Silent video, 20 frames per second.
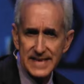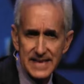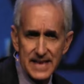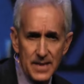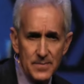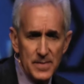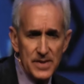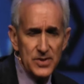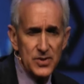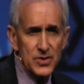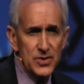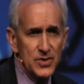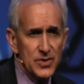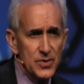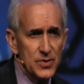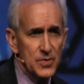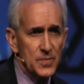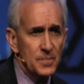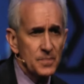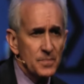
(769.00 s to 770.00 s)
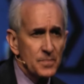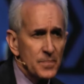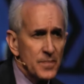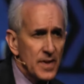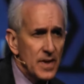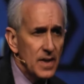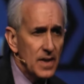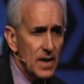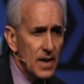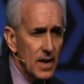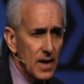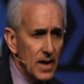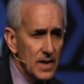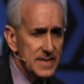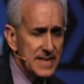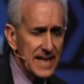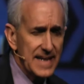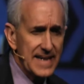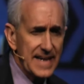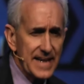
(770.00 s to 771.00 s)
I mentioned to you a
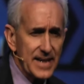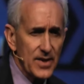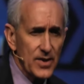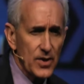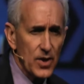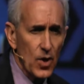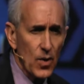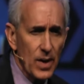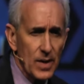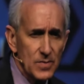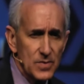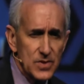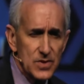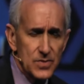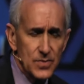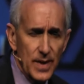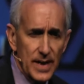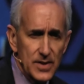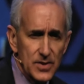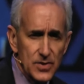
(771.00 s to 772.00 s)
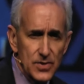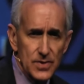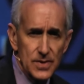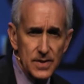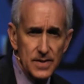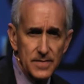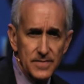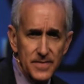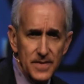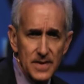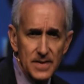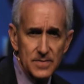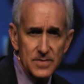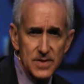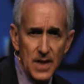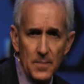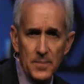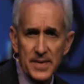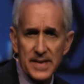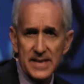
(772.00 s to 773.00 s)
decade ago, I was director of
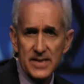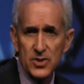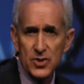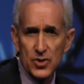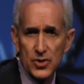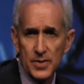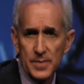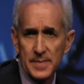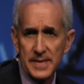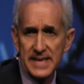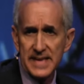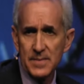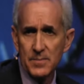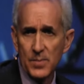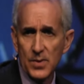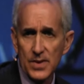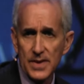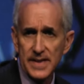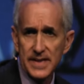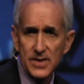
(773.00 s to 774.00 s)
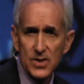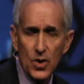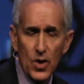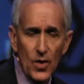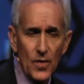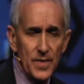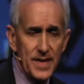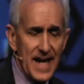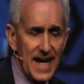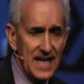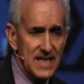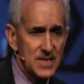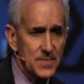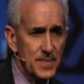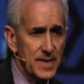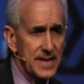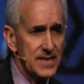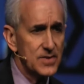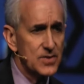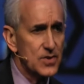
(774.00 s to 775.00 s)
something in Germany, in Berlin, called the Aspen
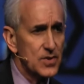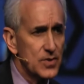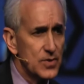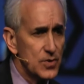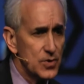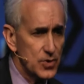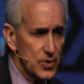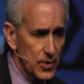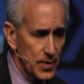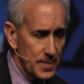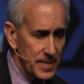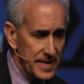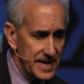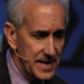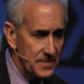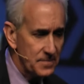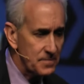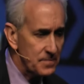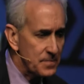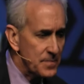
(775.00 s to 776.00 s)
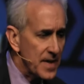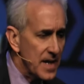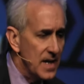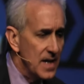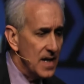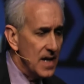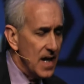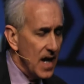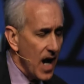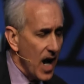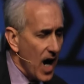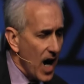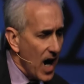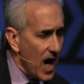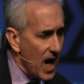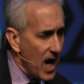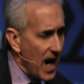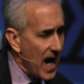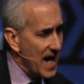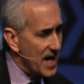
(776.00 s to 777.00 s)
Institute Germany.
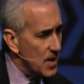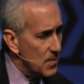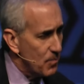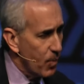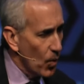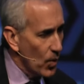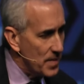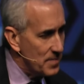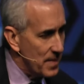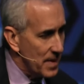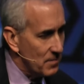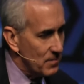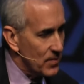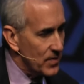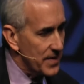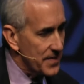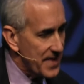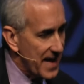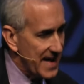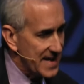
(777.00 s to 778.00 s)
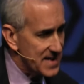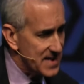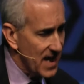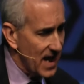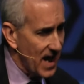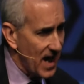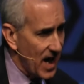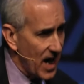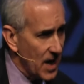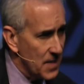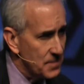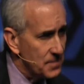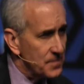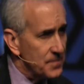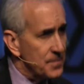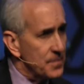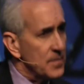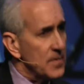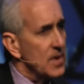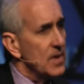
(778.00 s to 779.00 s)
I had a board member at that time
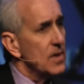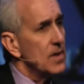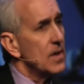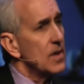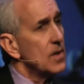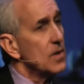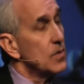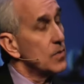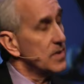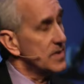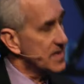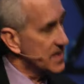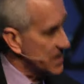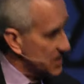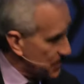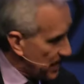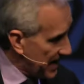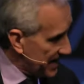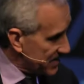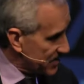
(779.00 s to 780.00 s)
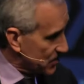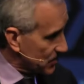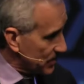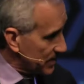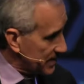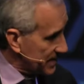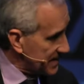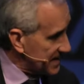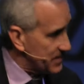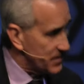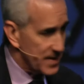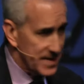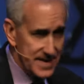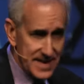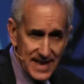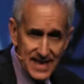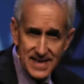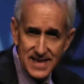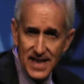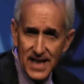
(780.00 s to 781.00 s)
who has since passed away, but at
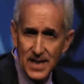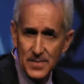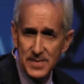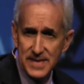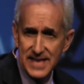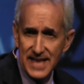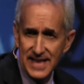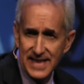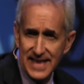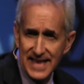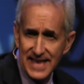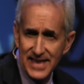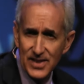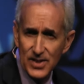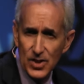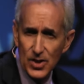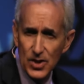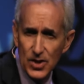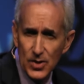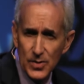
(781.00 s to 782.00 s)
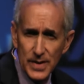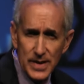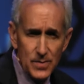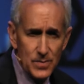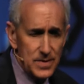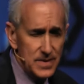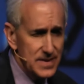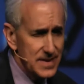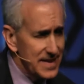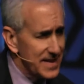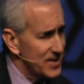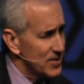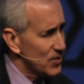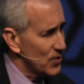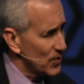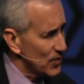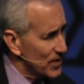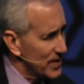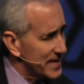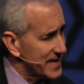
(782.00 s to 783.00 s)
that time, a decade ago, he was in his
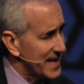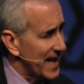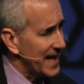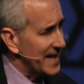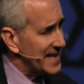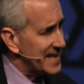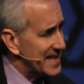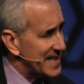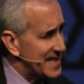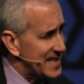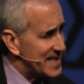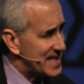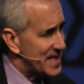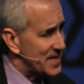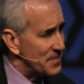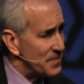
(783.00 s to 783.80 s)
early 90s,